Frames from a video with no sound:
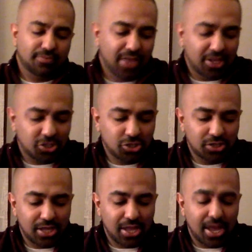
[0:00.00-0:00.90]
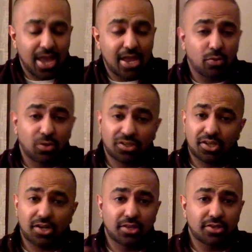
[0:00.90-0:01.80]
actually, I worked at
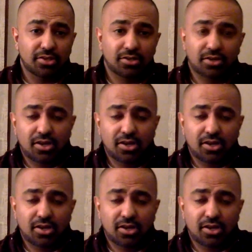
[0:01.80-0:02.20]
another